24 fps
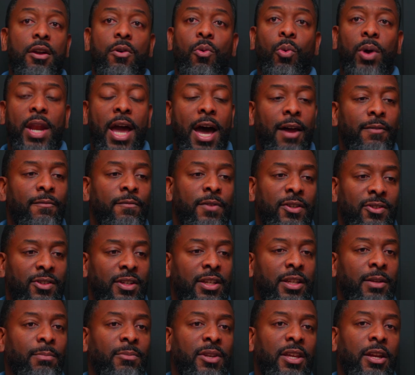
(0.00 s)
went out and
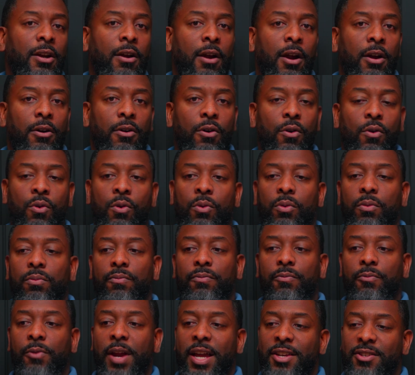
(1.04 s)
visited them, did our whole
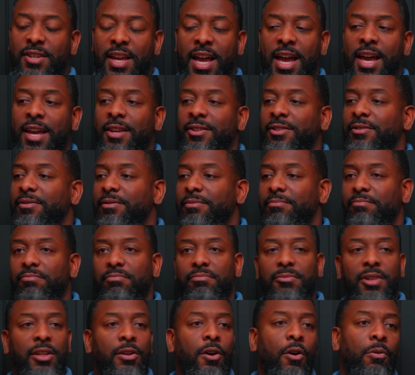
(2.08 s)
franchise,
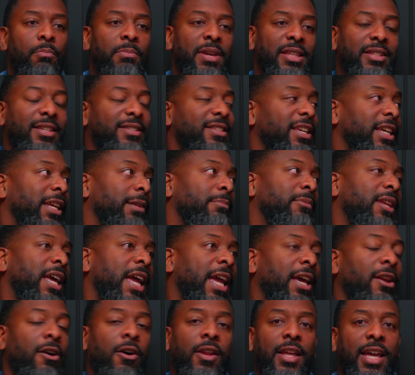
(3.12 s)
meet the team
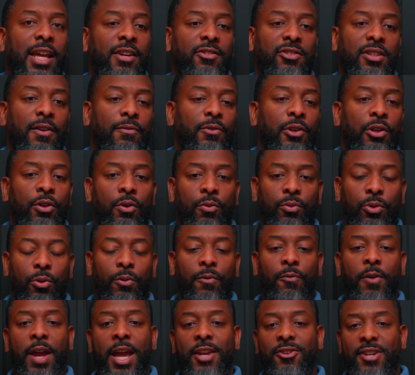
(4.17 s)
day and all that kind of stuff you do
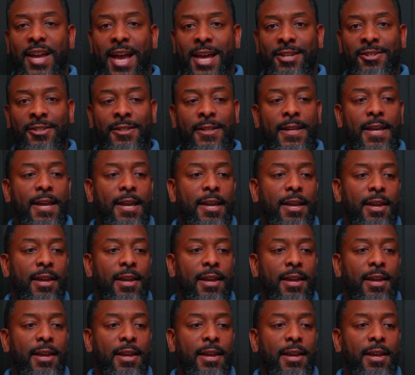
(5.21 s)
through franchising.